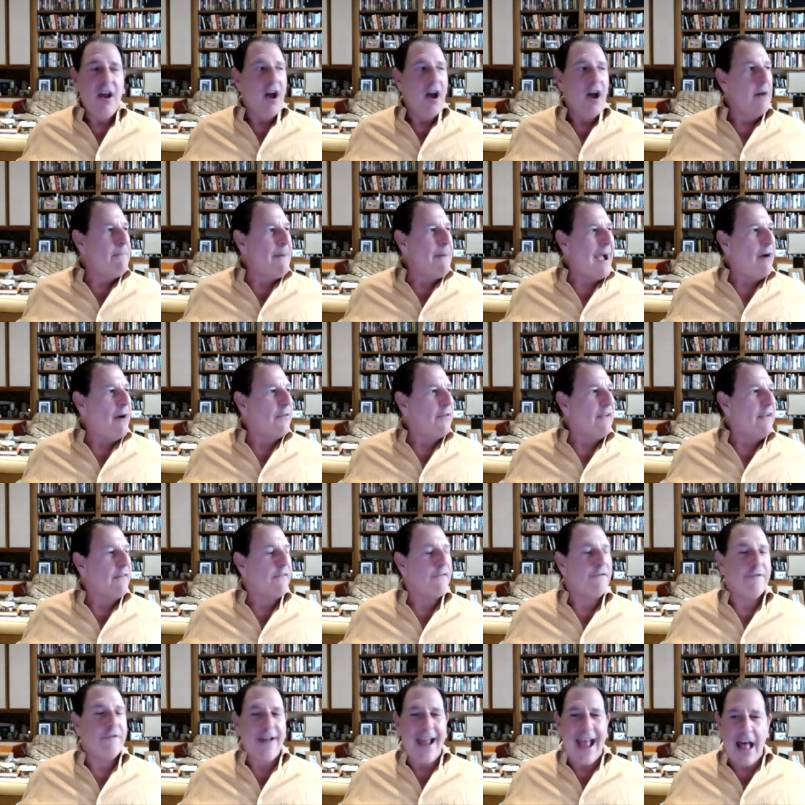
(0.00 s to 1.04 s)
about their
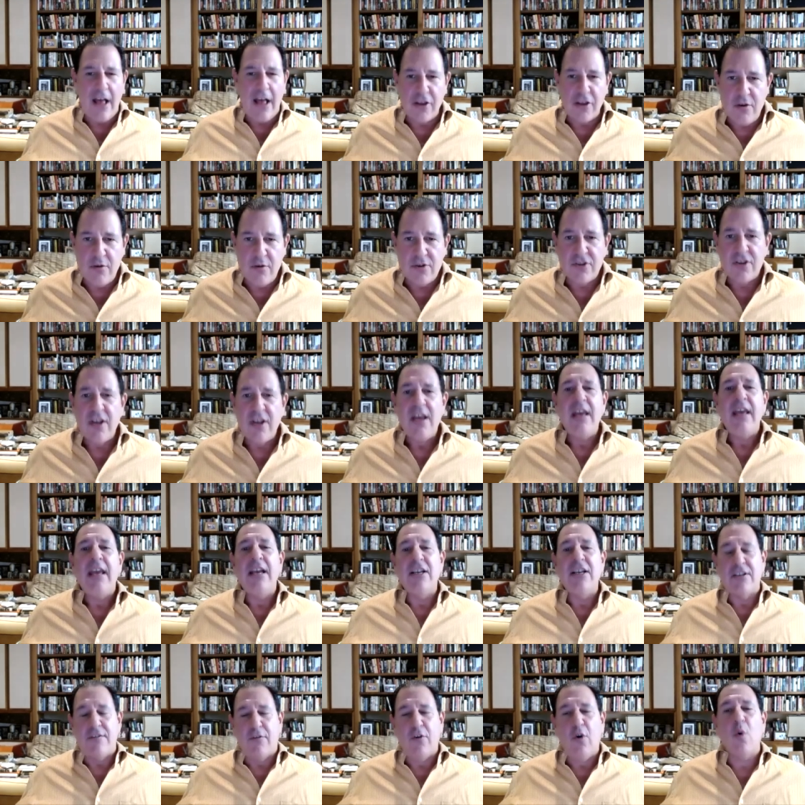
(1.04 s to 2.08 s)
values,
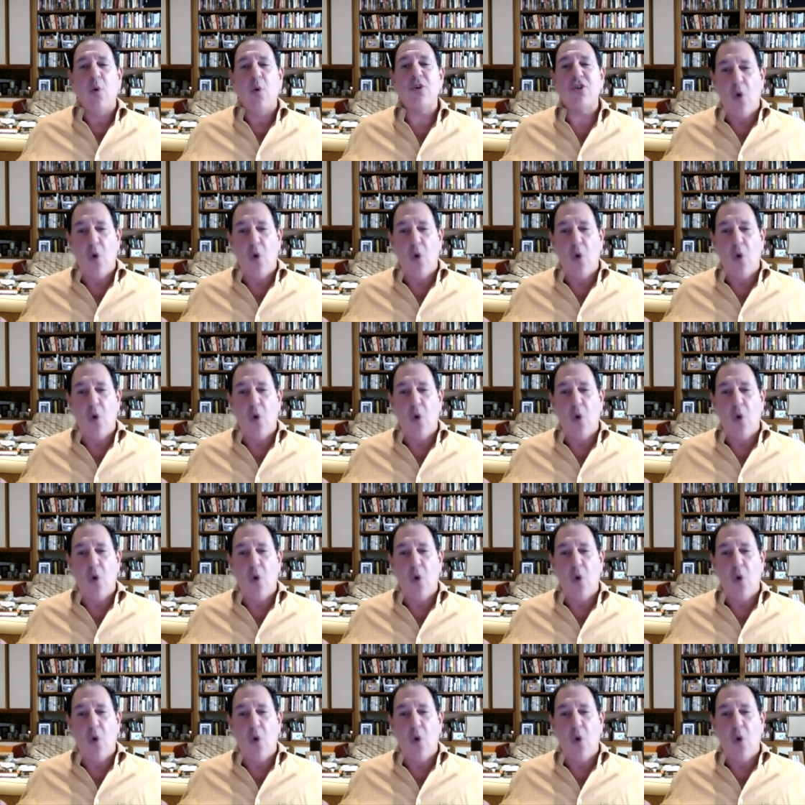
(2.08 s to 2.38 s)
is of course